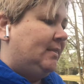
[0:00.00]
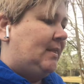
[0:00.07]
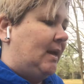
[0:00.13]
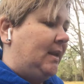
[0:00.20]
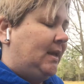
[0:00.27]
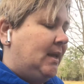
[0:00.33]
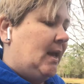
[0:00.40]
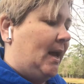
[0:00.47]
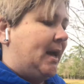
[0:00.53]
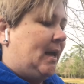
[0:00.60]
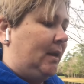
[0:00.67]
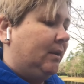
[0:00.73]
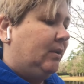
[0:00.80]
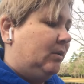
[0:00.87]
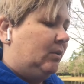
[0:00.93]
that he
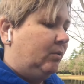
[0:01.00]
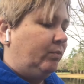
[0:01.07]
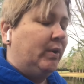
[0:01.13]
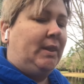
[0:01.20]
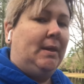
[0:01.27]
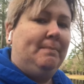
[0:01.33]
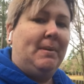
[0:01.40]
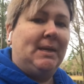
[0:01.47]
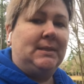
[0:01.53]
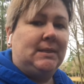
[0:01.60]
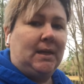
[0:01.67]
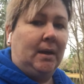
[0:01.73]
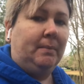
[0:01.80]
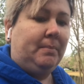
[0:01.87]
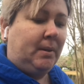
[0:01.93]
had really
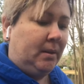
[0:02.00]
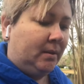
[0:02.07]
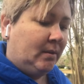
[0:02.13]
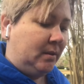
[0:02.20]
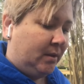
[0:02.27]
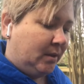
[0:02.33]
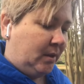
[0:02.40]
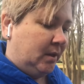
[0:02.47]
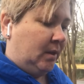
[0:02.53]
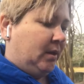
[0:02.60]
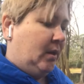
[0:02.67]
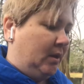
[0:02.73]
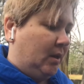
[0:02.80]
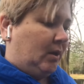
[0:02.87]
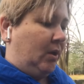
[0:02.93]
messed up.
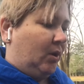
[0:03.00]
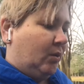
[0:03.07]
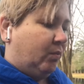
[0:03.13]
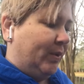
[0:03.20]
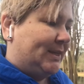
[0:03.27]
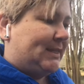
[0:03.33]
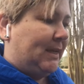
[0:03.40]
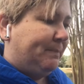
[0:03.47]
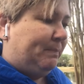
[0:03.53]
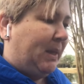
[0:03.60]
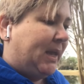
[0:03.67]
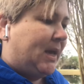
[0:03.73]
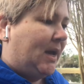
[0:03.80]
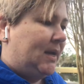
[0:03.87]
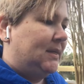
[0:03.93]
Was it
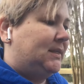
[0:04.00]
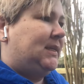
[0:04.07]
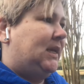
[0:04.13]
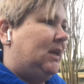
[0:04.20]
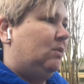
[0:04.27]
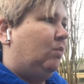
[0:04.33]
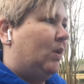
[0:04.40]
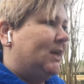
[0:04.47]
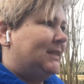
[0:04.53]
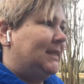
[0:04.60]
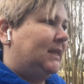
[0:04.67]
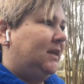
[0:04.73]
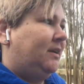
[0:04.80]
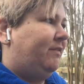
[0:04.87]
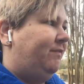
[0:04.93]
because he
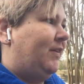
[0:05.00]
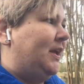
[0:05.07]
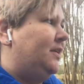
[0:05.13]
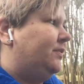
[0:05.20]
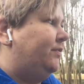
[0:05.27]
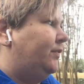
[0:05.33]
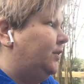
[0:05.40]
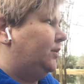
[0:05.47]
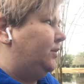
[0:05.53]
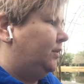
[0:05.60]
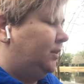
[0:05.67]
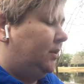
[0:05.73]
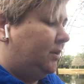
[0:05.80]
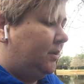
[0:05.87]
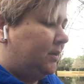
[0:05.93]
wasn't a faithful
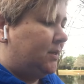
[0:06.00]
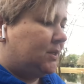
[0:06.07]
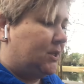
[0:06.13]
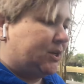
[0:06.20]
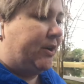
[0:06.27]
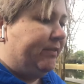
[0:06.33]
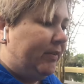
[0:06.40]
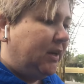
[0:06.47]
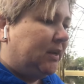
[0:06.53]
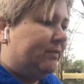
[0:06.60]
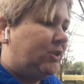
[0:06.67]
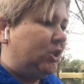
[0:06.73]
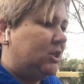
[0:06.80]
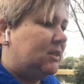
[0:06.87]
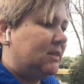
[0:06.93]
servant
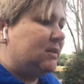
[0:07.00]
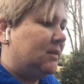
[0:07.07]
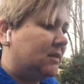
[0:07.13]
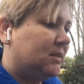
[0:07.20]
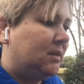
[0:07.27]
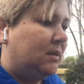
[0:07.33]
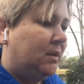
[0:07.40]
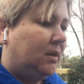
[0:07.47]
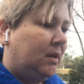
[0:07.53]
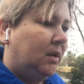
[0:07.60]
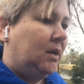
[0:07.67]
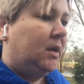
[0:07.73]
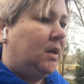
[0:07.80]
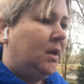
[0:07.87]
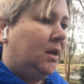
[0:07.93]
of Jesus?
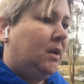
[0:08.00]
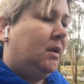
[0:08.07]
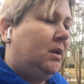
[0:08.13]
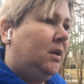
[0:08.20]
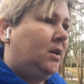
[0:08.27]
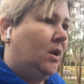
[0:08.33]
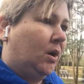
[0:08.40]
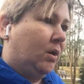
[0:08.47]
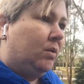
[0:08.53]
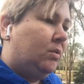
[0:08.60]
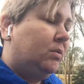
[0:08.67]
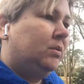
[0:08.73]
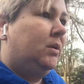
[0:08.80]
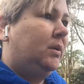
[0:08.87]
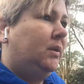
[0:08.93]

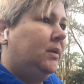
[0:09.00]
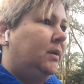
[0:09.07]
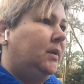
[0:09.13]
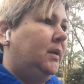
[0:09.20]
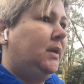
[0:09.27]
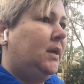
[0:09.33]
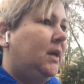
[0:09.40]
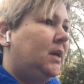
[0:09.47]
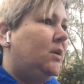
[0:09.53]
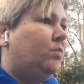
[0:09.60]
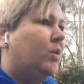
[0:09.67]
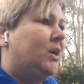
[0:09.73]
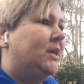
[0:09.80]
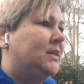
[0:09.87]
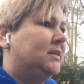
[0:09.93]
No, he
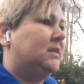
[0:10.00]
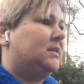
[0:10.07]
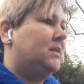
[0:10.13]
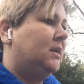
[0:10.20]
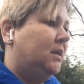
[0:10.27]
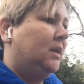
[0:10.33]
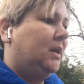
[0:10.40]
was